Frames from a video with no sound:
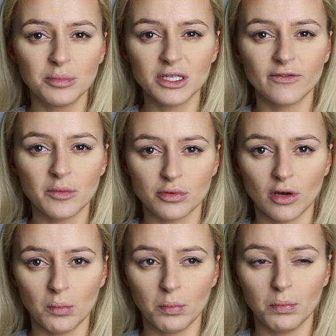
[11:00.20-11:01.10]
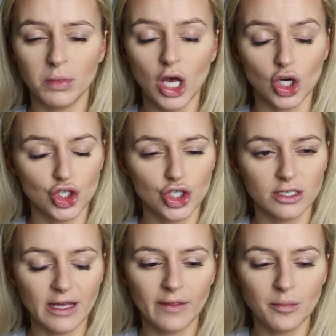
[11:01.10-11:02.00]
bit of a blush,
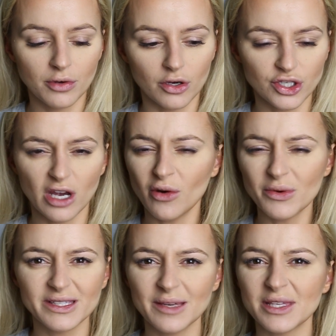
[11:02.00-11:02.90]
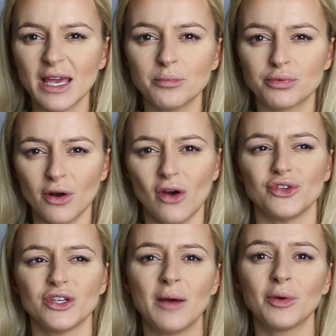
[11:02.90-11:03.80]
not the brush. I always keep saying
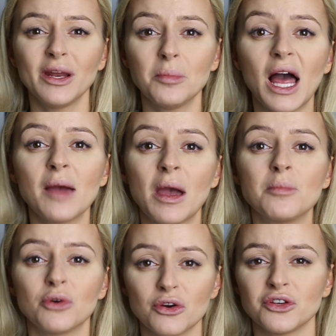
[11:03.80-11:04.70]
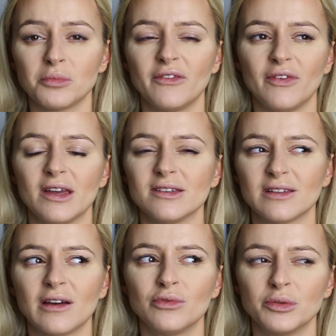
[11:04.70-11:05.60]
brush. I'm gonna apply my brush on my face.
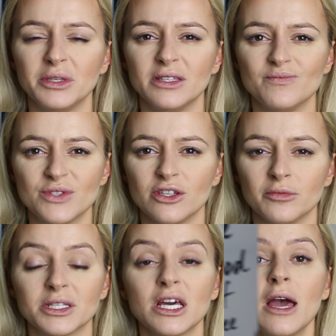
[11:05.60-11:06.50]
That would be stupid.